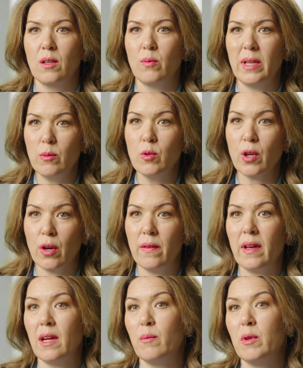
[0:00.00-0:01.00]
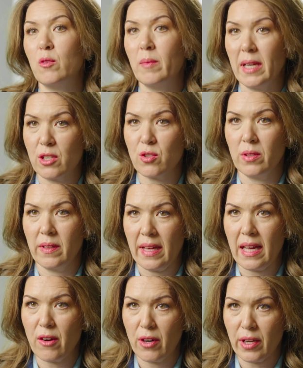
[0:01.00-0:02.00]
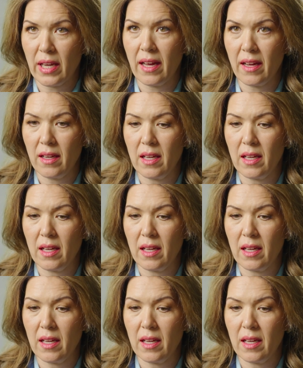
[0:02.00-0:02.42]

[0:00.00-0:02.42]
We will go there and we will make sure that they are okay.